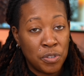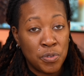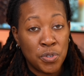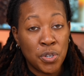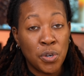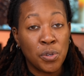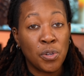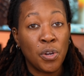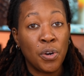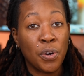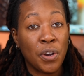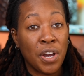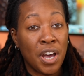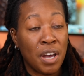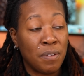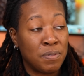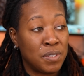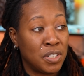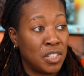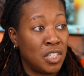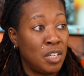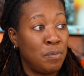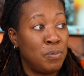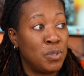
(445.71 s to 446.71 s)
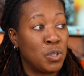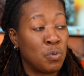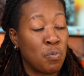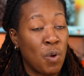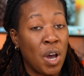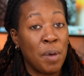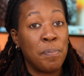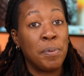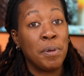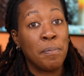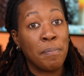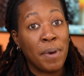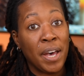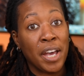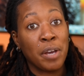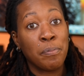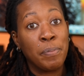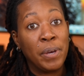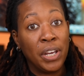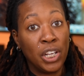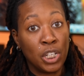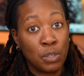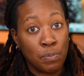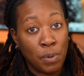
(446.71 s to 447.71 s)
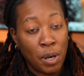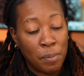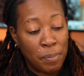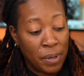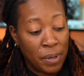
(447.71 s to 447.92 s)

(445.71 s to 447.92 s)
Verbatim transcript: You no longer have to keep swiping back page by